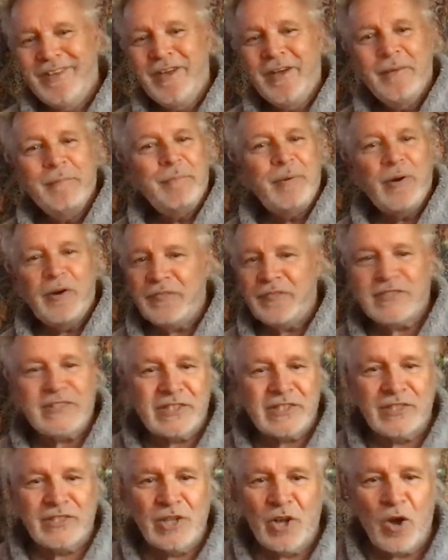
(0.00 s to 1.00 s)
Poverty
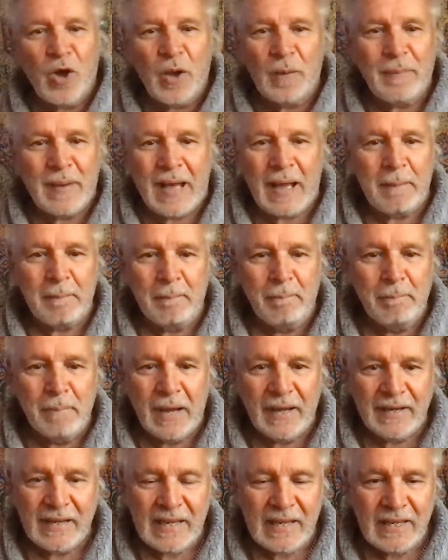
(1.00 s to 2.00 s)
is not about
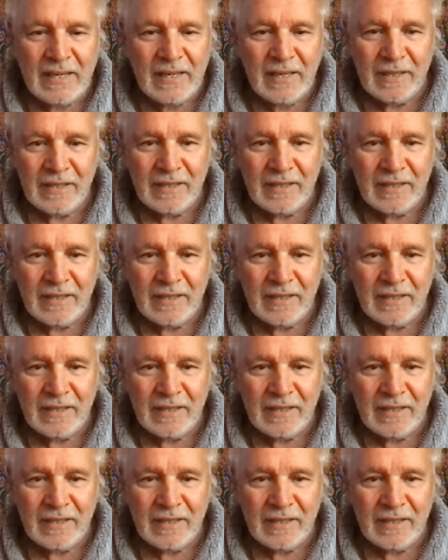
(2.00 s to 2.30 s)
money.